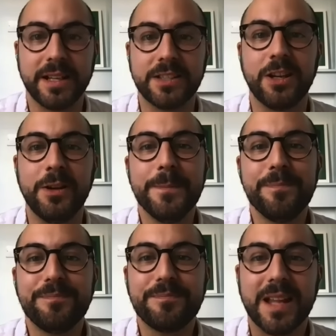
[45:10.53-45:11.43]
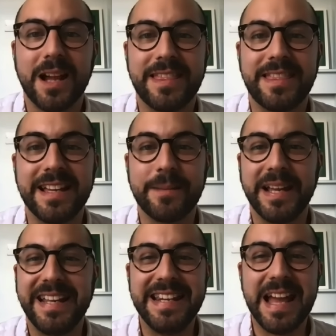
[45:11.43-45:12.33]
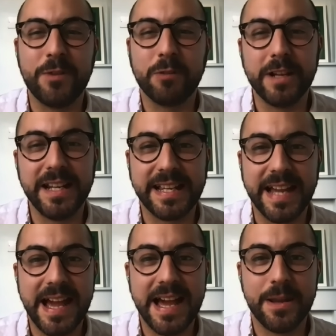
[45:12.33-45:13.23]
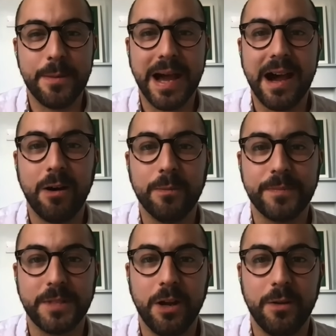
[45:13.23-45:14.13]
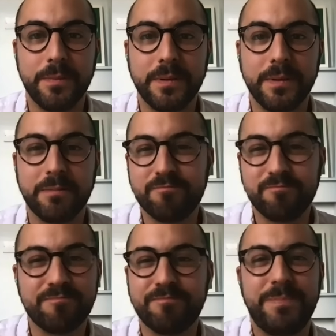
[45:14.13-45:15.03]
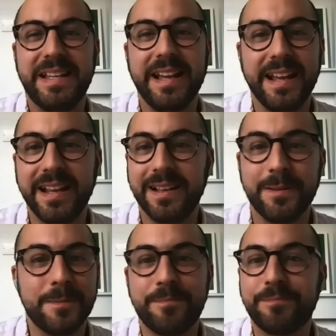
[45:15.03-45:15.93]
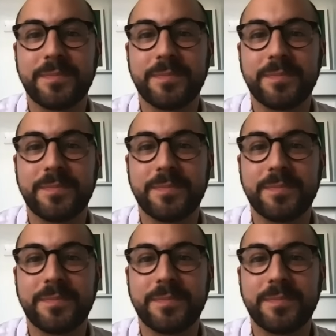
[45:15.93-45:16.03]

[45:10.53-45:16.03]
And so I think, but he never really cared about, you know, being